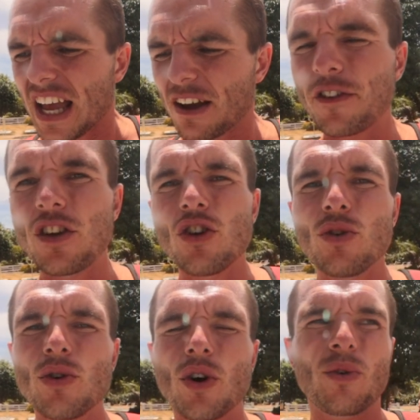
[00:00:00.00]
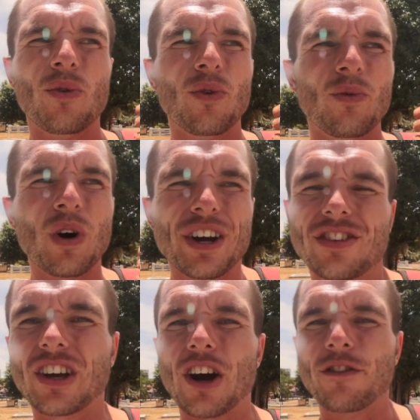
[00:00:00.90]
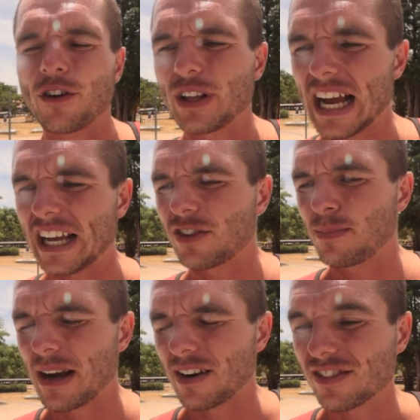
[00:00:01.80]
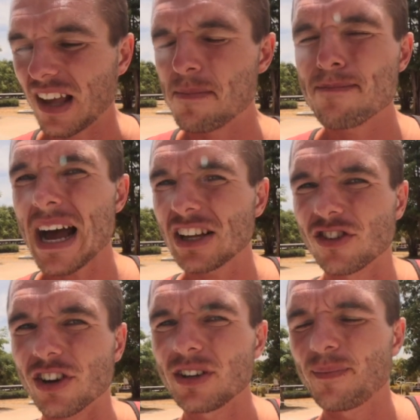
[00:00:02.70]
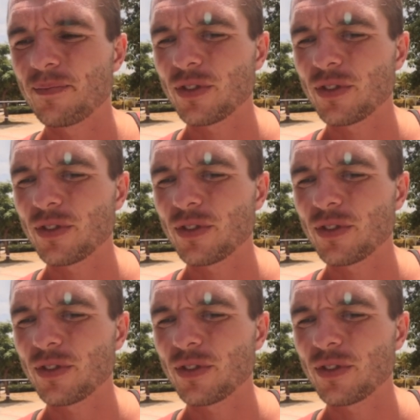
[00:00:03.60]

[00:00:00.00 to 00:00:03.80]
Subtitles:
if you were to go through that experience, imagine